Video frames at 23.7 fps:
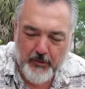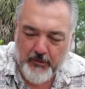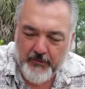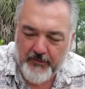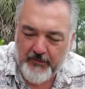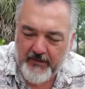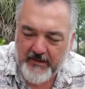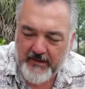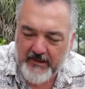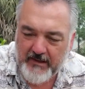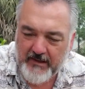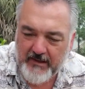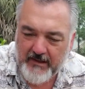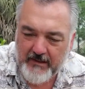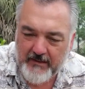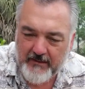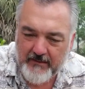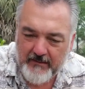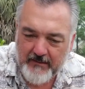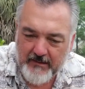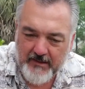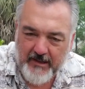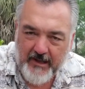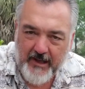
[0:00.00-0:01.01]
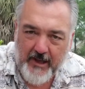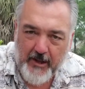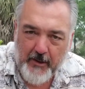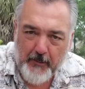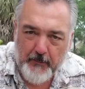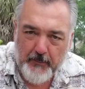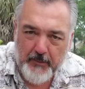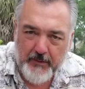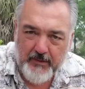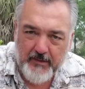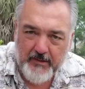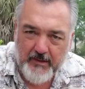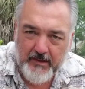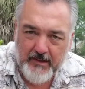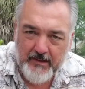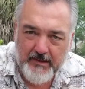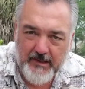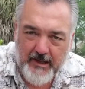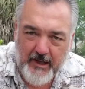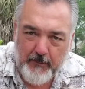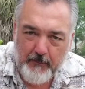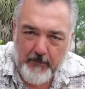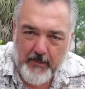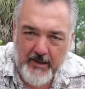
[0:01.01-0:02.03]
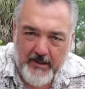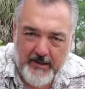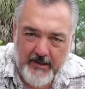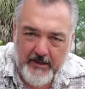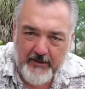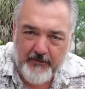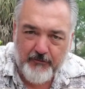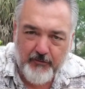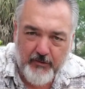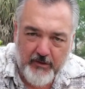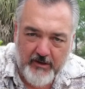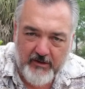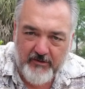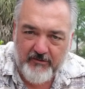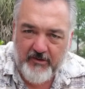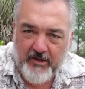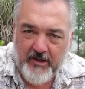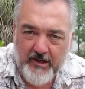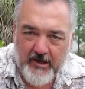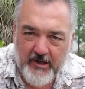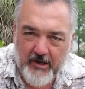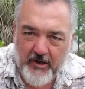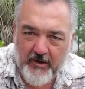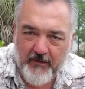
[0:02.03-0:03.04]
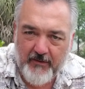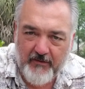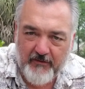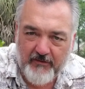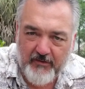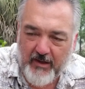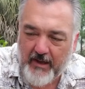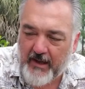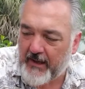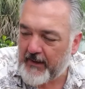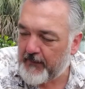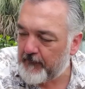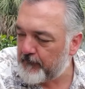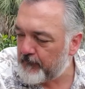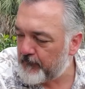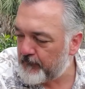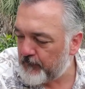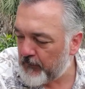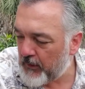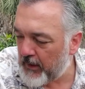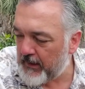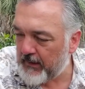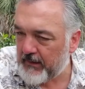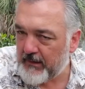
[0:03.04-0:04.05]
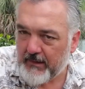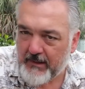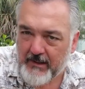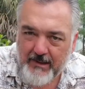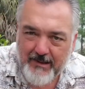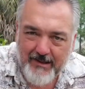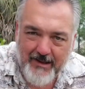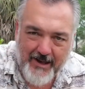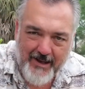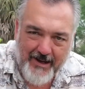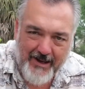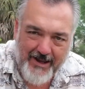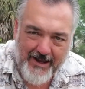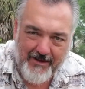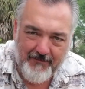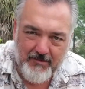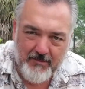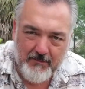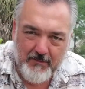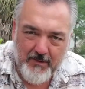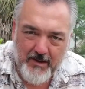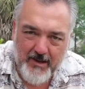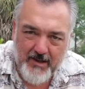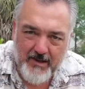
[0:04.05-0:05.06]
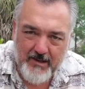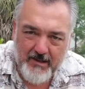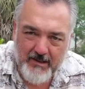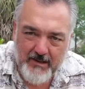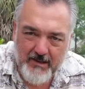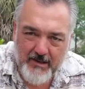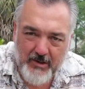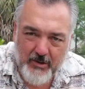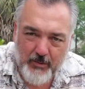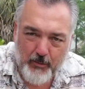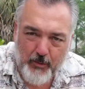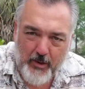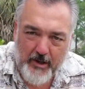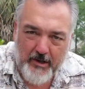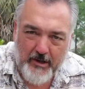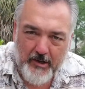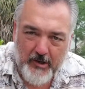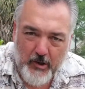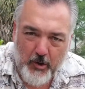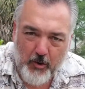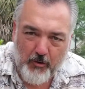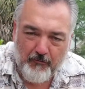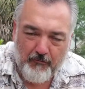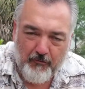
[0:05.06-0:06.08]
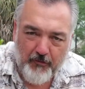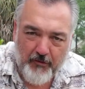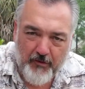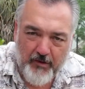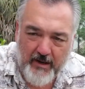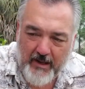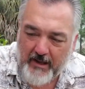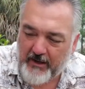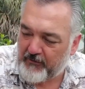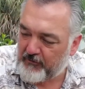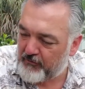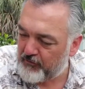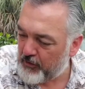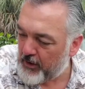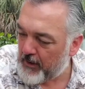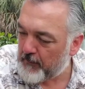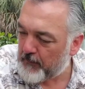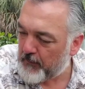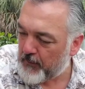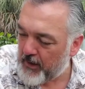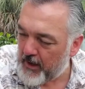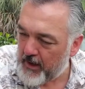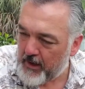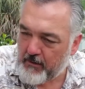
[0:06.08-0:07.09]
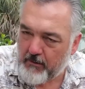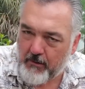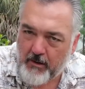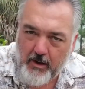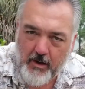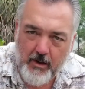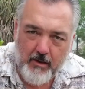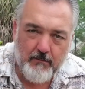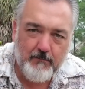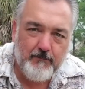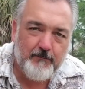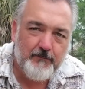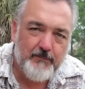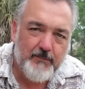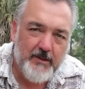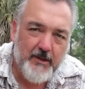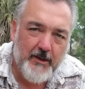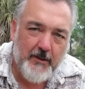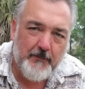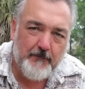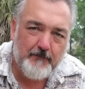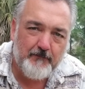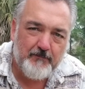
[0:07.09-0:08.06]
the camp and came back in so I could take care of this guy. Right? Got to have him ready to go for the next trip, right? Yeah, yep.